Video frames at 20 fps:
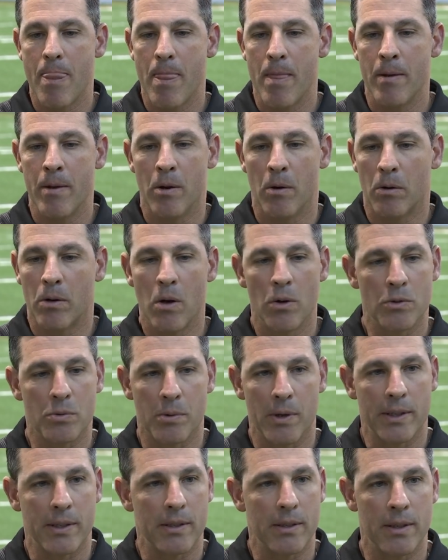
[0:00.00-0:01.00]
you know, Coach
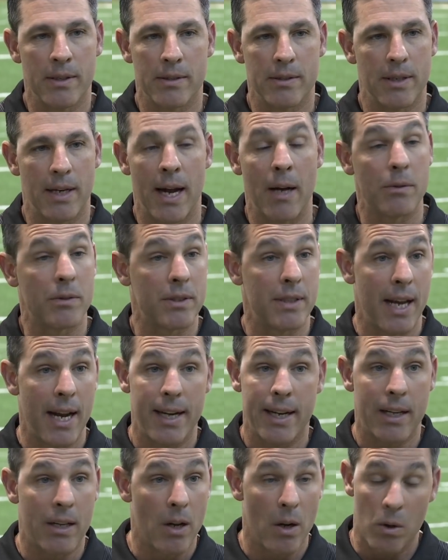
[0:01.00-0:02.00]
Richt is an
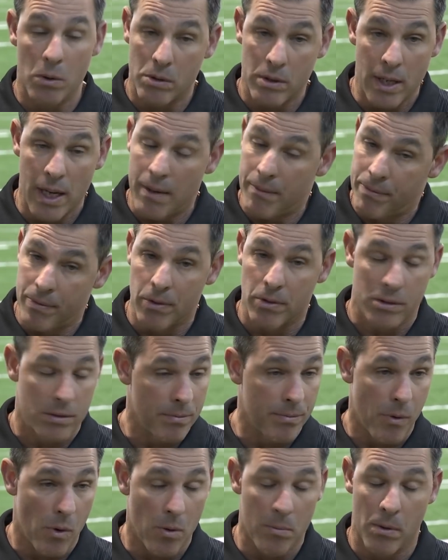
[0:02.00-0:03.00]
outstanding coach first
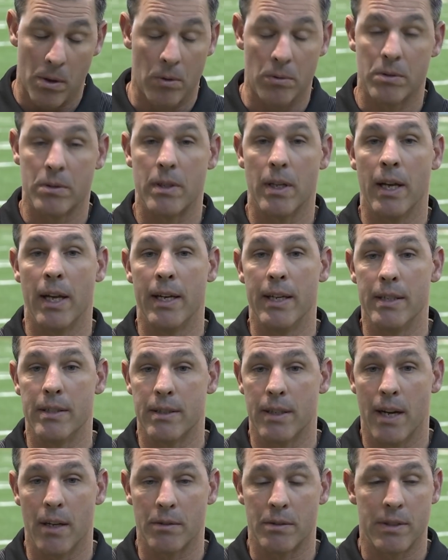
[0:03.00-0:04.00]
and foremost, and he's
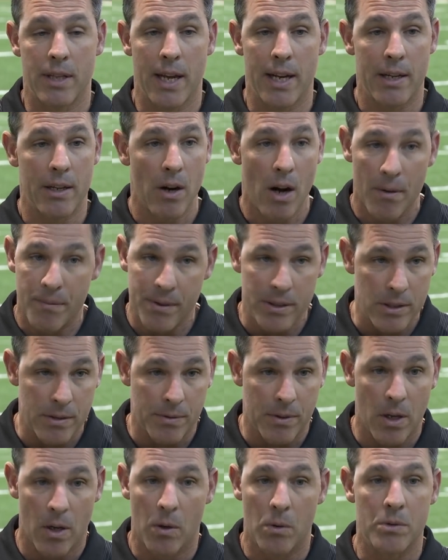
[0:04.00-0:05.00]
an outstanding
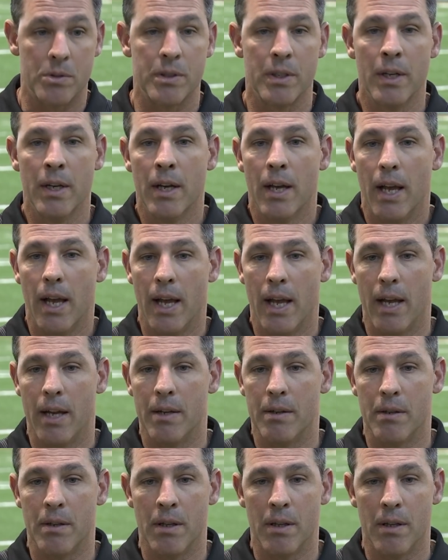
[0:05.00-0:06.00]
offensive coach,
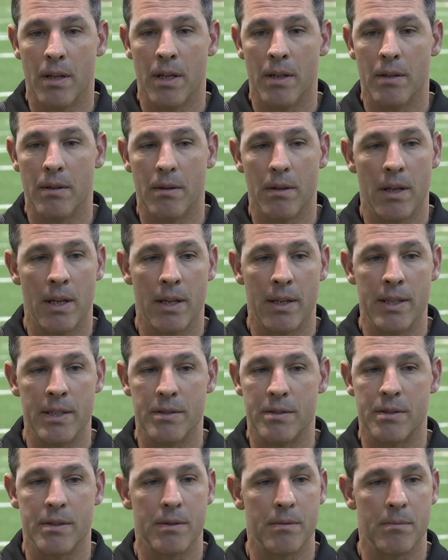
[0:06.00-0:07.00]
and
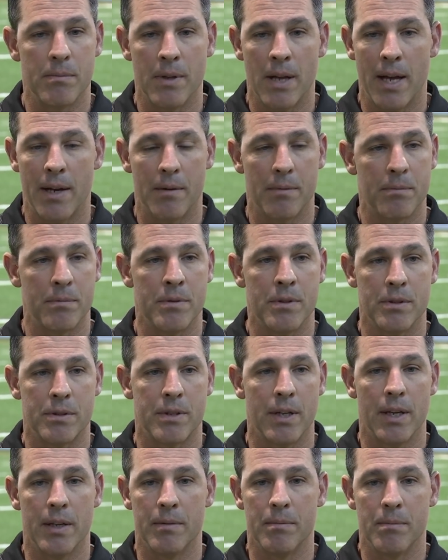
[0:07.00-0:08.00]
he's had
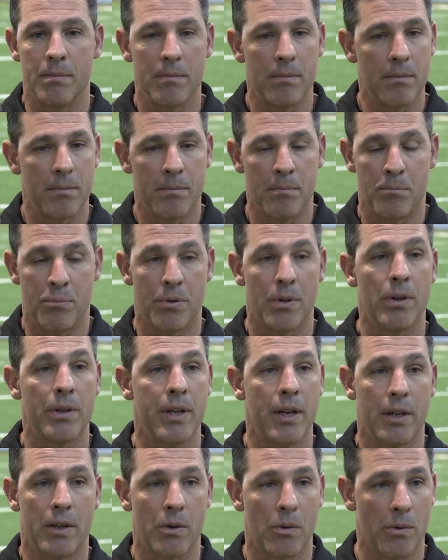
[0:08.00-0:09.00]
just a
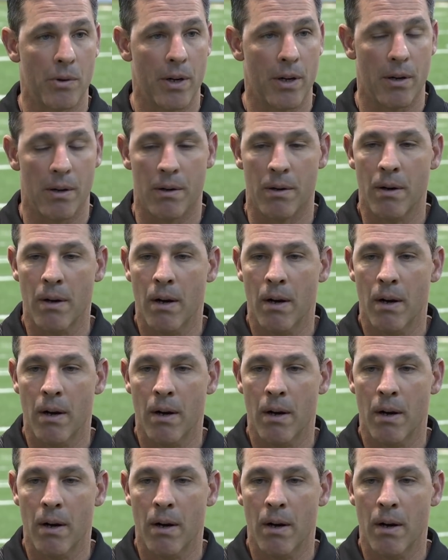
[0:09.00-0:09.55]
brilliant career.